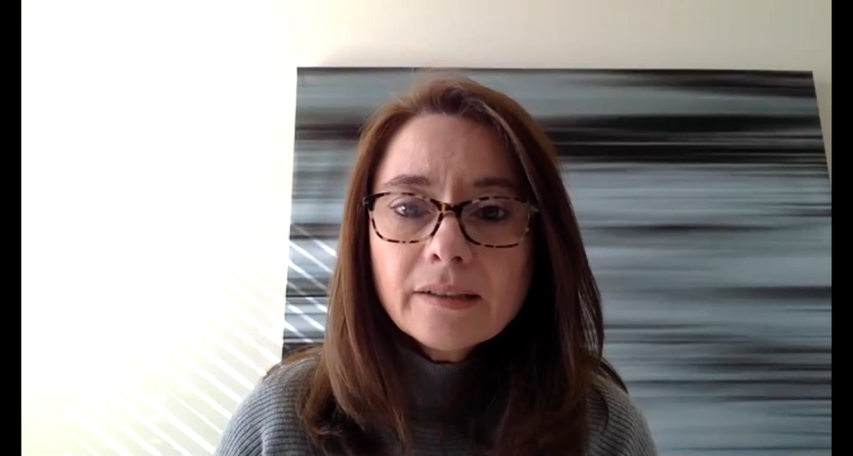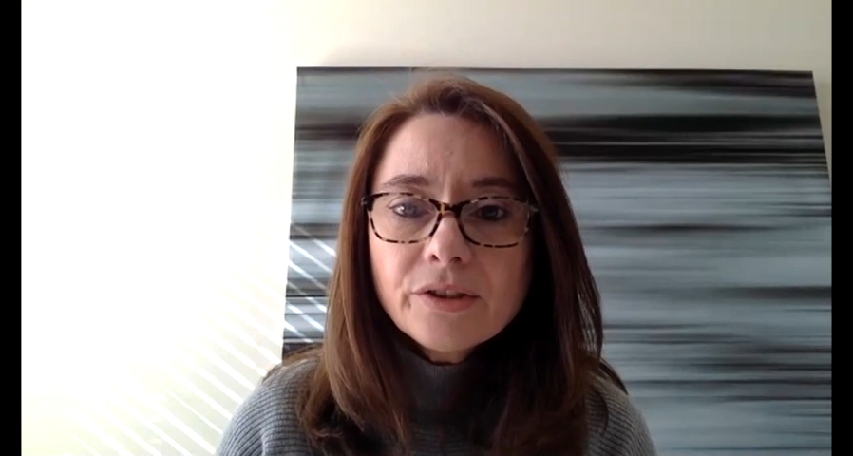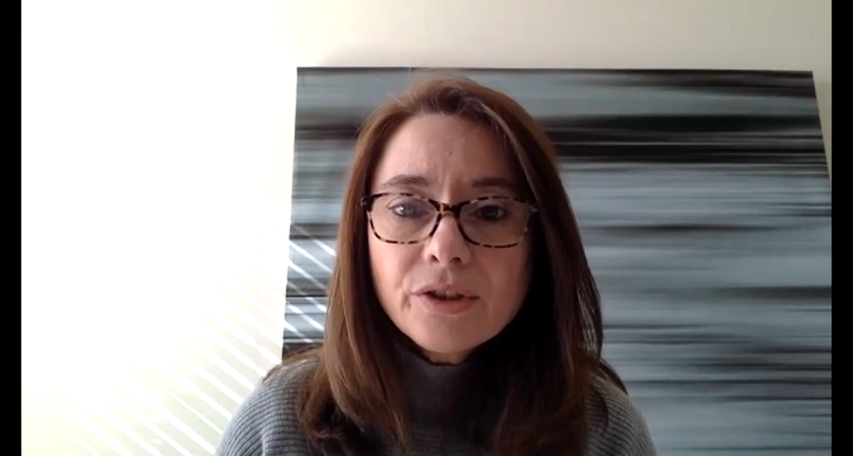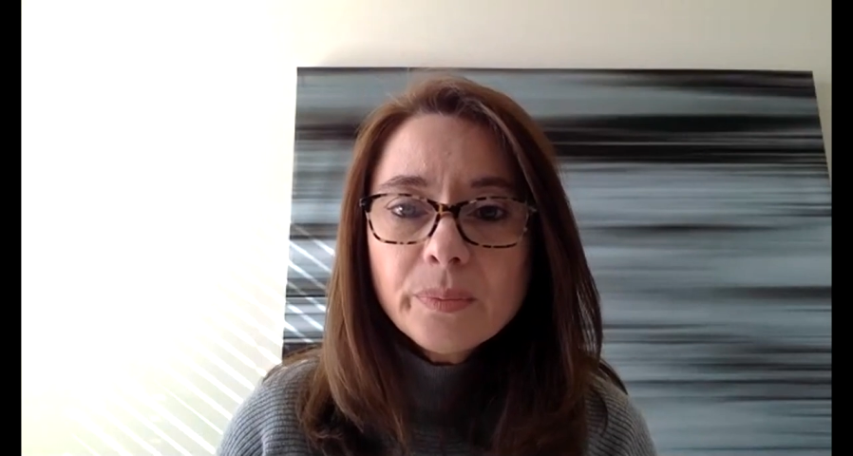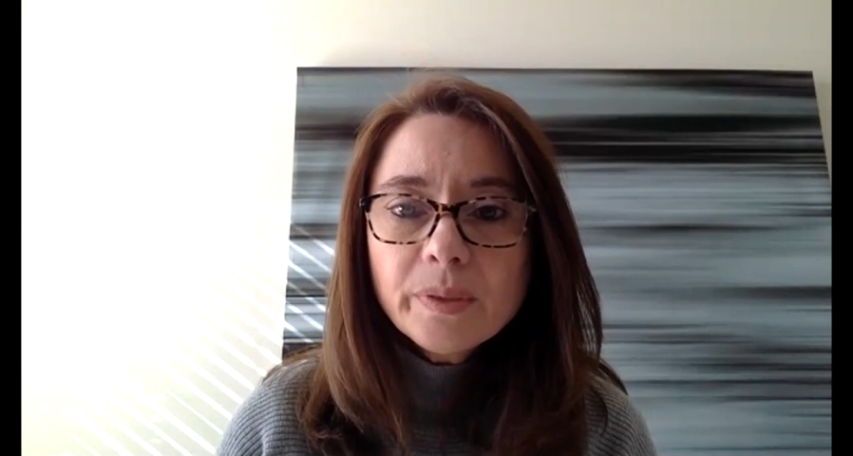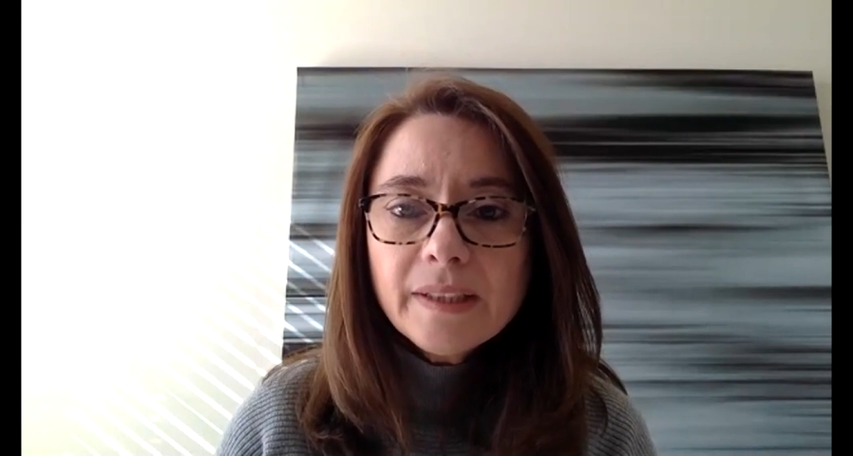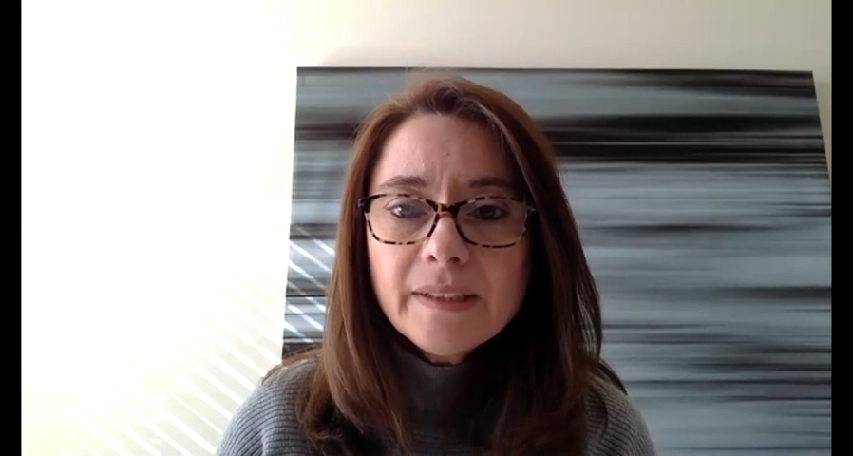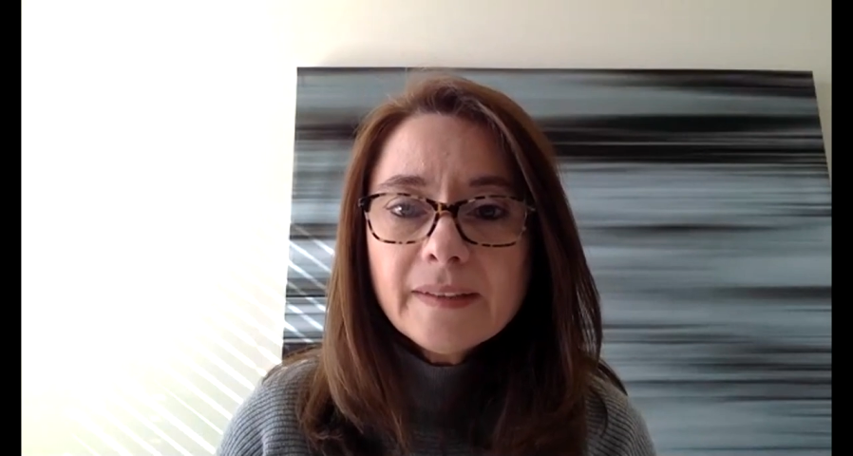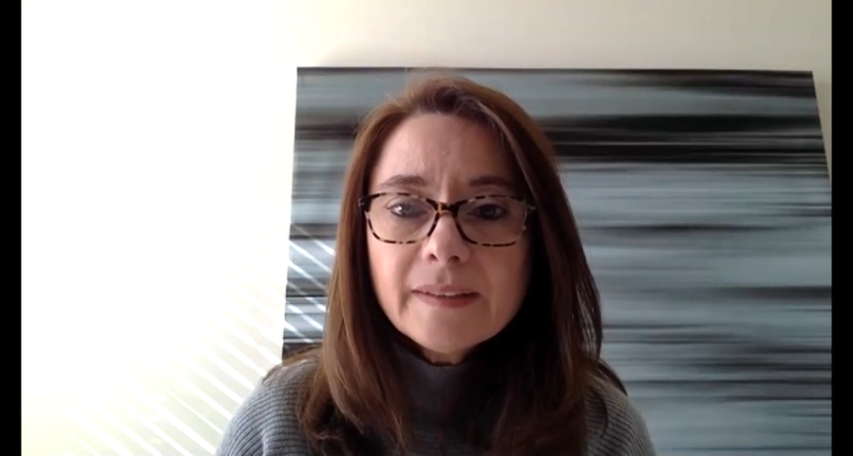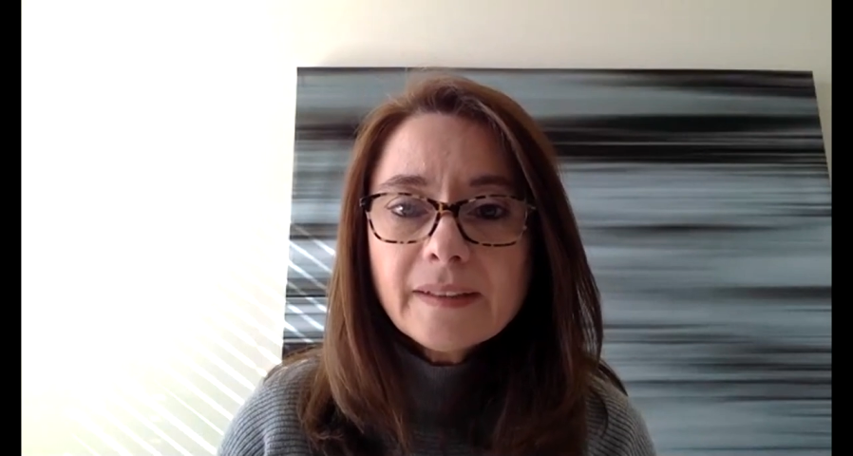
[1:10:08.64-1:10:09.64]
Could you
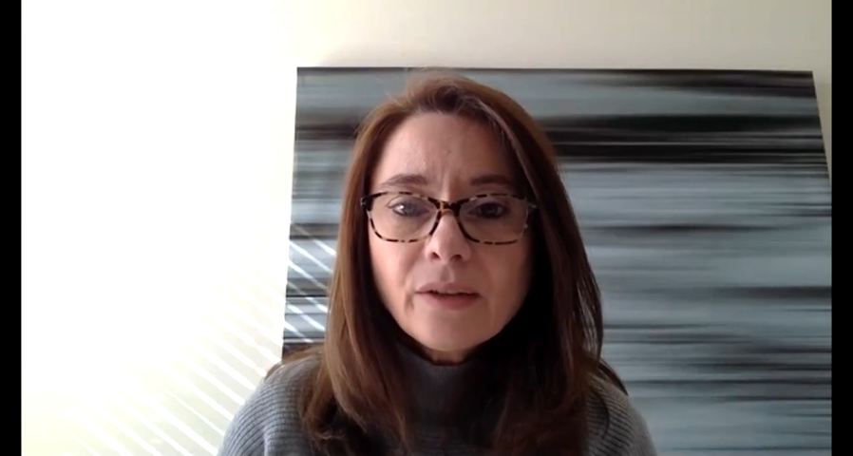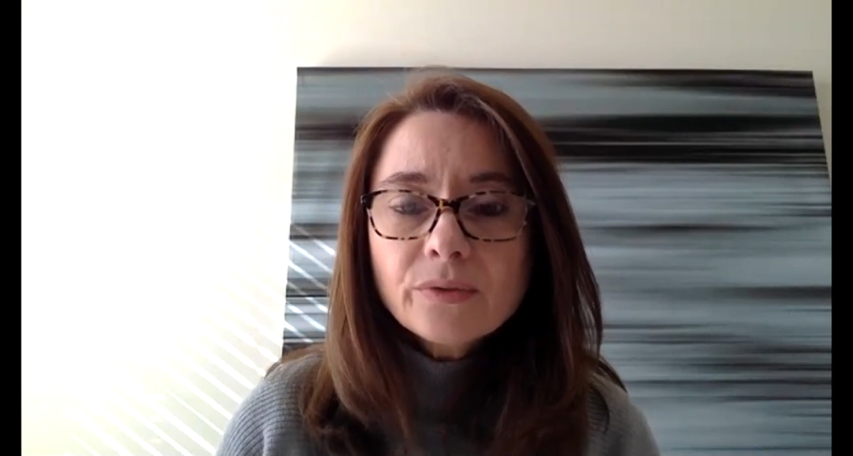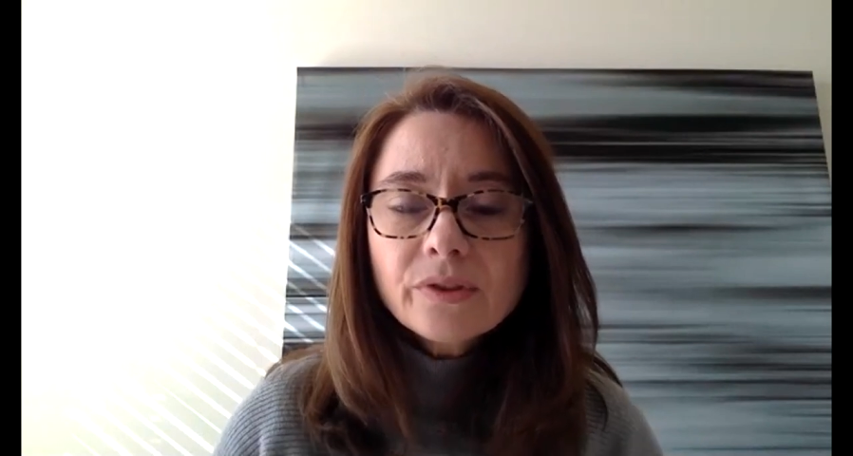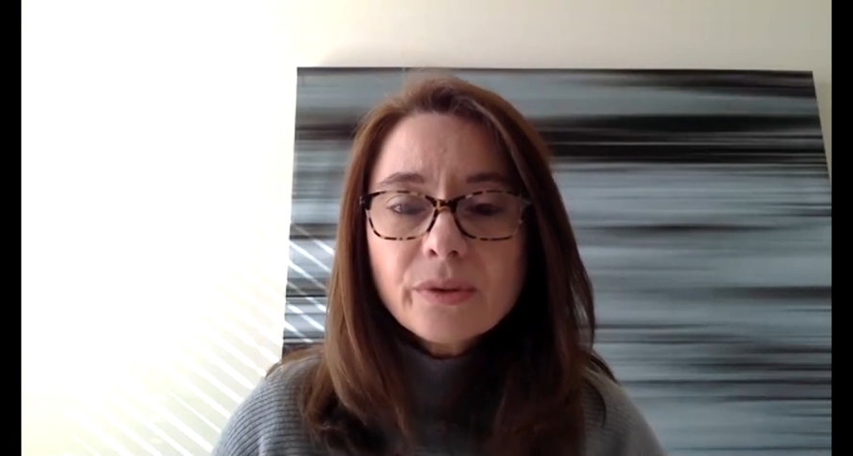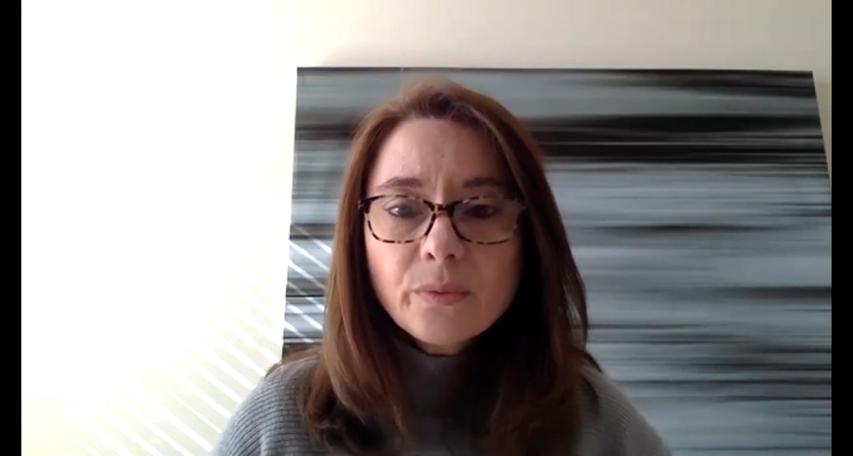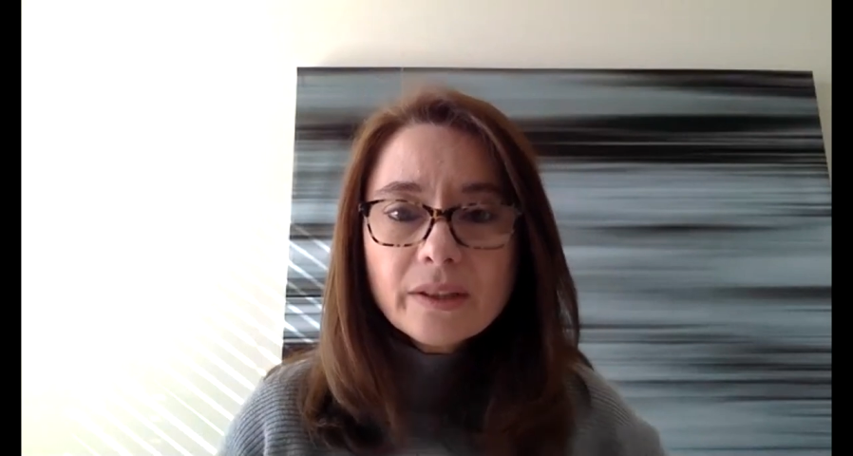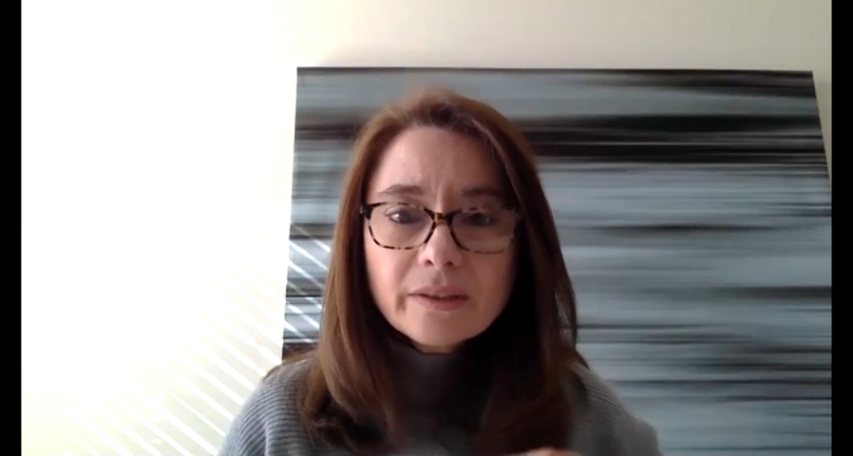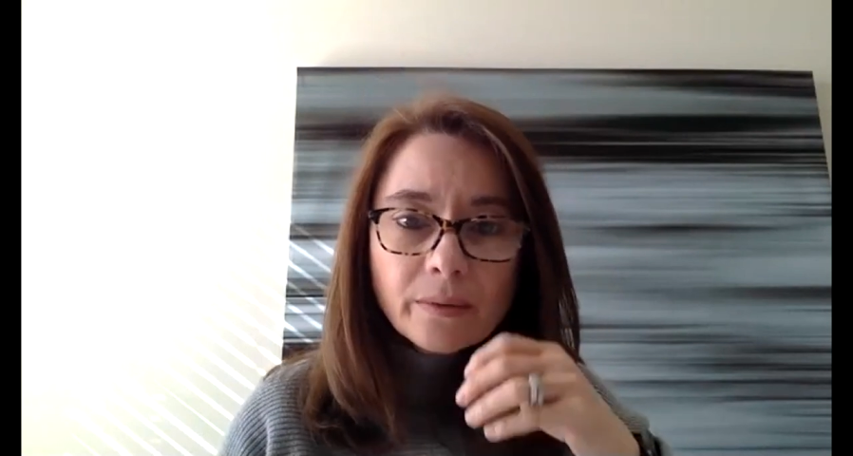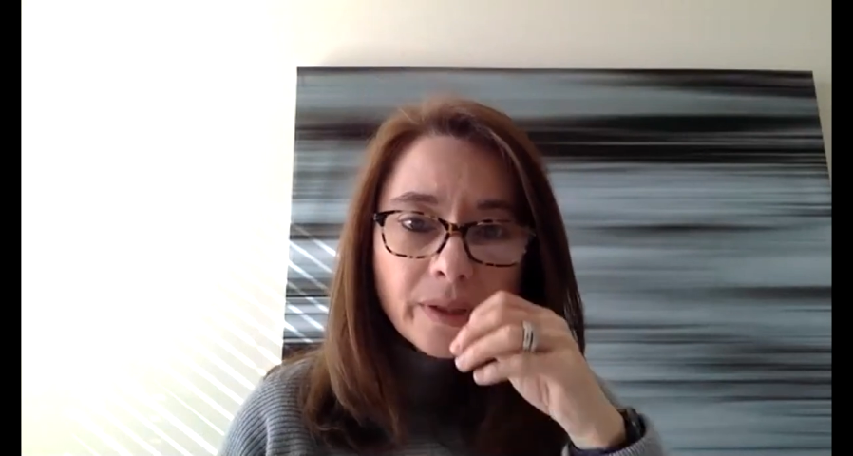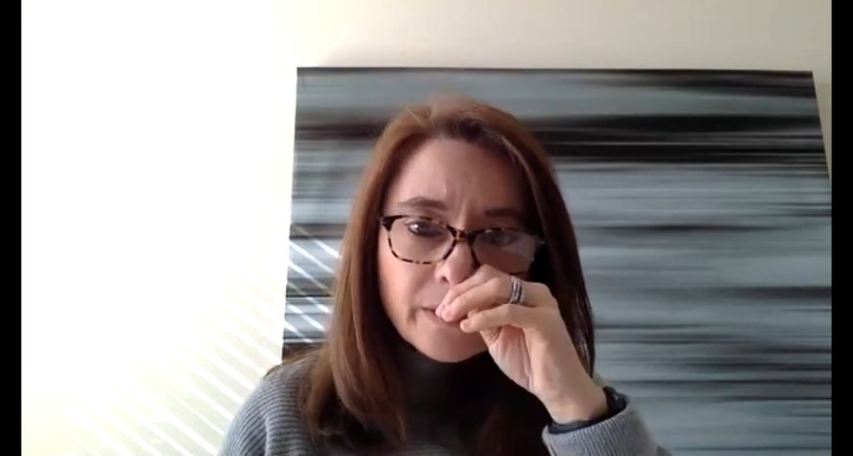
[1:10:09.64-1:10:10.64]
please, so one
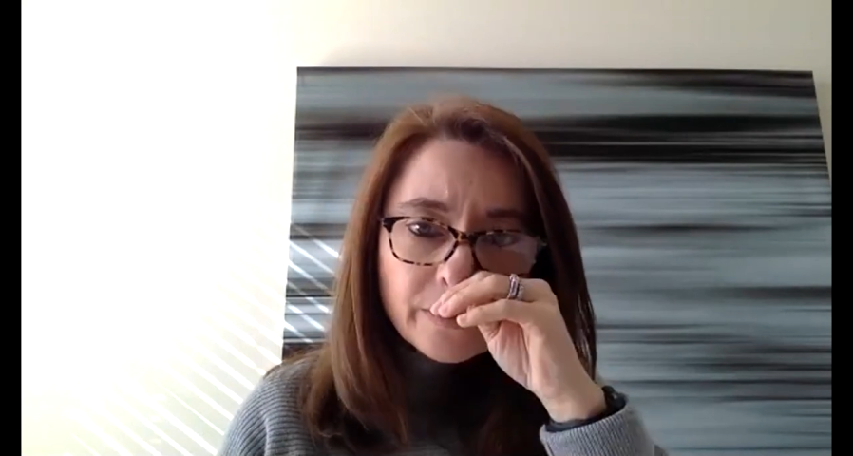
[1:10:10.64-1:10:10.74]
other question,